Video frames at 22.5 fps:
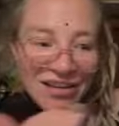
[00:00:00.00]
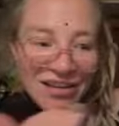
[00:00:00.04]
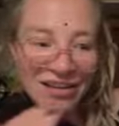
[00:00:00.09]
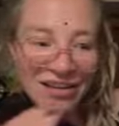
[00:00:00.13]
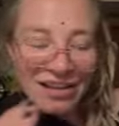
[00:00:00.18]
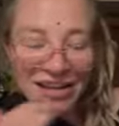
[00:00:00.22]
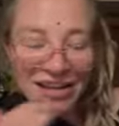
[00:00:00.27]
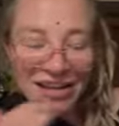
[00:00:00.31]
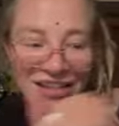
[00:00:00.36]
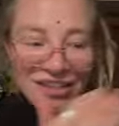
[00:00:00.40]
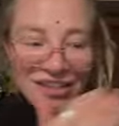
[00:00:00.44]

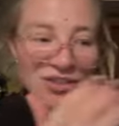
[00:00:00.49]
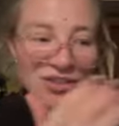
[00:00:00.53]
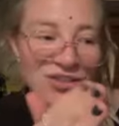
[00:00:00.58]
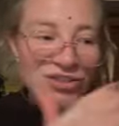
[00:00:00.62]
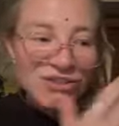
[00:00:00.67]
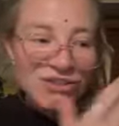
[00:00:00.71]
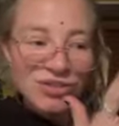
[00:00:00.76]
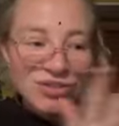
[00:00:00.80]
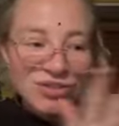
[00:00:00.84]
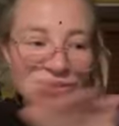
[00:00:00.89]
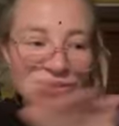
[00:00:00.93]
like to
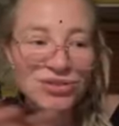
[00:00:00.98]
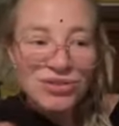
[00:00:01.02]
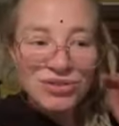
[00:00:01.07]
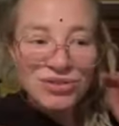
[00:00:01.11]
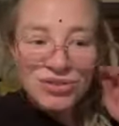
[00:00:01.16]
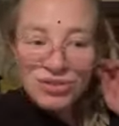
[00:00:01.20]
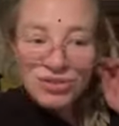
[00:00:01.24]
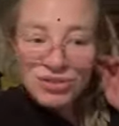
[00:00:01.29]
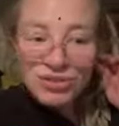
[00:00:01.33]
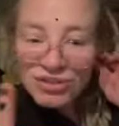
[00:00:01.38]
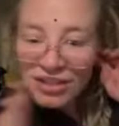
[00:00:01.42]

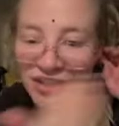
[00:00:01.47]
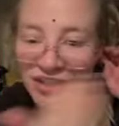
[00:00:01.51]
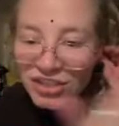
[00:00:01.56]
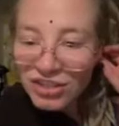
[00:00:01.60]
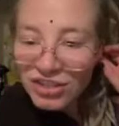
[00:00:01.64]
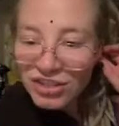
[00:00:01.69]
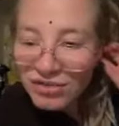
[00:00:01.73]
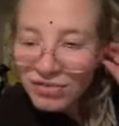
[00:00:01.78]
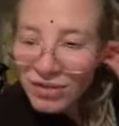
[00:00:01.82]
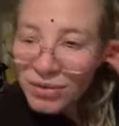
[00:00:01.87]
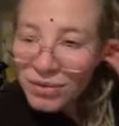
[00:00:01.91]
do in a
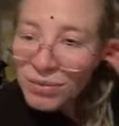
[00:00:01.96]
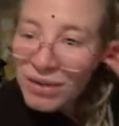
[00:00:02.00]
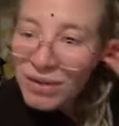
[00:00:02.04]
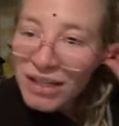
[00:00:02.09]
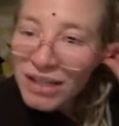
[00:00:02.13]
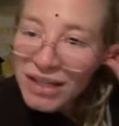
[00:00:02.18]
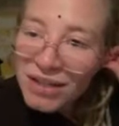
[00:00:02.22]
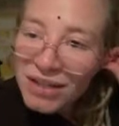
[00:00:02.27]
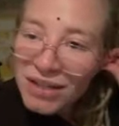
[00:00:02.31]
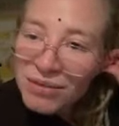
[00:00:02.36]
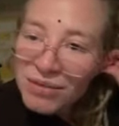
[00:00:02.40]
different
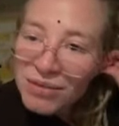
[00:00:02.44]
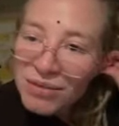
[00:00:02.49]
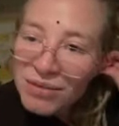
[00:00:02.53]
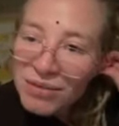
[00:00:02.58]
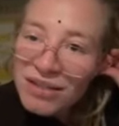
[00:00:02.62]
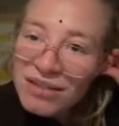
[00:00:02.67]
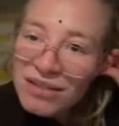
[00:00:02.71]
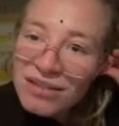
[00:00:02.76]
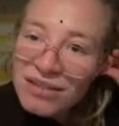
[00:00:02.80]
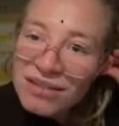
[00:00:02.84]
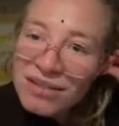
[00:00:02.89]
way
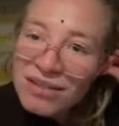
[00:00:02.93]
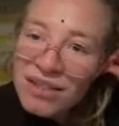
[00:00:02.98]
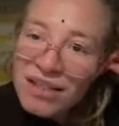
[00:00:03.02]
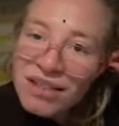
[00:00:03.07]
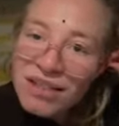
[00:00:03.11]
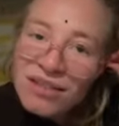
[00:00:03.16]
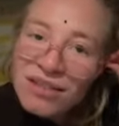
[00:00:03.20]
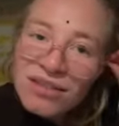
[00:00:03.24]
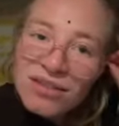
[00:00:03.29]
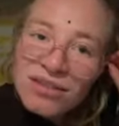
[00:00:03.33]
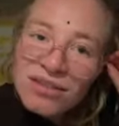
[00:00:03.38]
when you
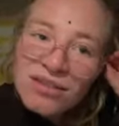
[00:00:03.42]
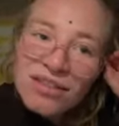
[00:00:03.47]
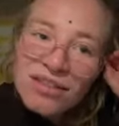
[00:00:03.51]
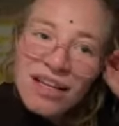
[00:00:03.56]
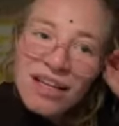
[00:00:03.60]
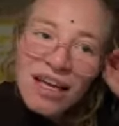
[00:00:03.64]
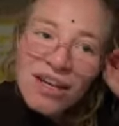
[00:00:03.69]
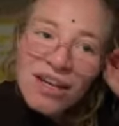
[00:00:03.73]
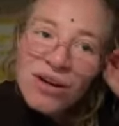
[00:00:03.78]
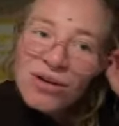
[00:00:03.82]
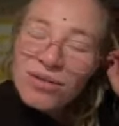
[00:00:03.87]
start to
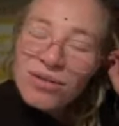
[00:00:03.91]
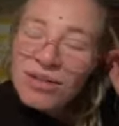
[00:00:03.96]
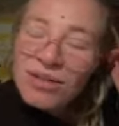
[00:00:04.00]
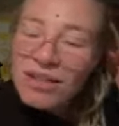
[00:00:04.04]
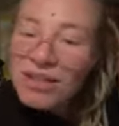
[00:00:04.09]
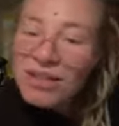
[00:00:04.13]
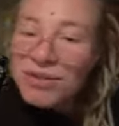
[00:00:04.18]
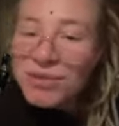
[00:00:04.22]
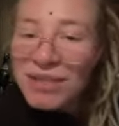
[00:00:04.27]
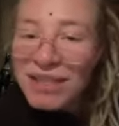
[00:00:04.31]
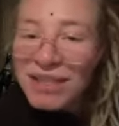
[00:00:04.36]
get
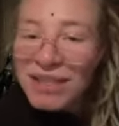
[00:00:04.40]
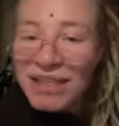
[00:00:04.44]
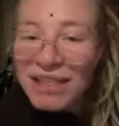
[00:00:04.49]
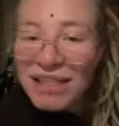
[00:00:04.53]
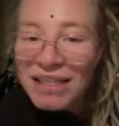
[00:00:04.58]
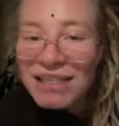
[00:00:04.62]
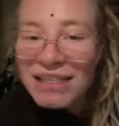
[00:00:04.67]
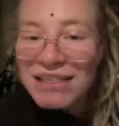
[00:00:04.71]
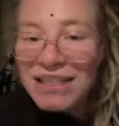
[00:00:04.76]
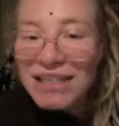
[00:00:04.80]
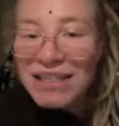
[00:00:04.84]
older and
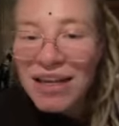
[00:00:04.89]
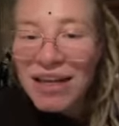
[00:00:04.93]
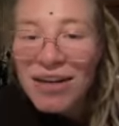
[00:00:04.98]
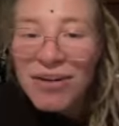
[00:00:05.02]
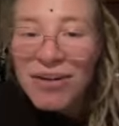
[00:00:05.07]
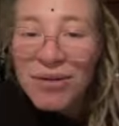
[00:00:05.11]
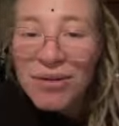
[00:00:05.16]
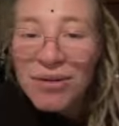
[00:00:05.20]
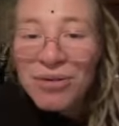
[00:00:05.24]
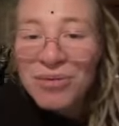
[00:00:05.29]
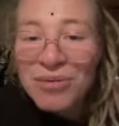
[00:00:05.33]
realize
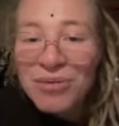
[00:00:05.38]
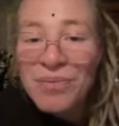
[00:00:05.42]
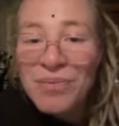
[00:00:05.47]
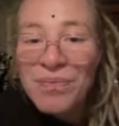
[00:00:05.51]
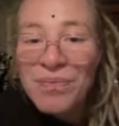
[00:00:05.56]
how